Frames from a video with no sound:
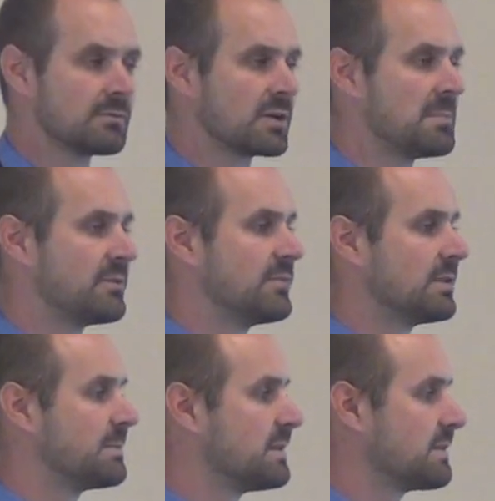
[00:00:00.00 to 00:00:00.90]
What about
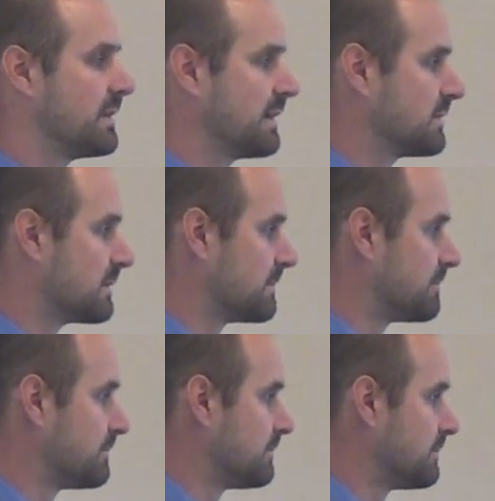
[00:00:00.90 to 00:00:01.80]
Philip and Nathaniel?
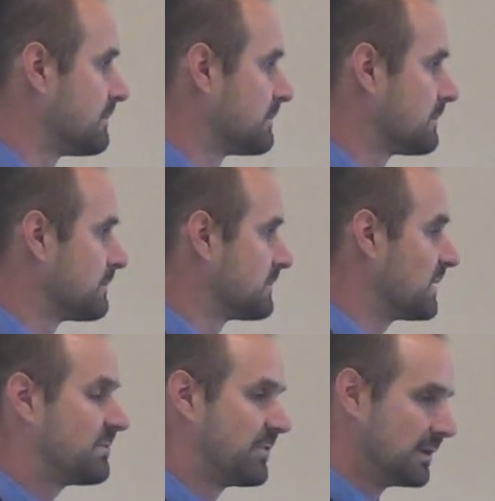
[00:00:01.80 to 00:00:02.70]

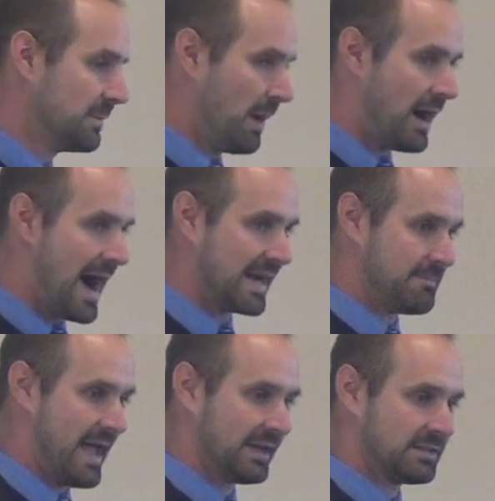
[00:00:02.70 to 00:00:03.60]
Did Philip
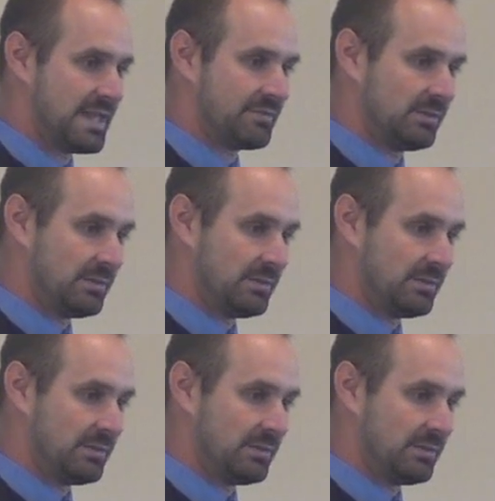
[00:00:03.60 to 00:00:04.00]
automatically have a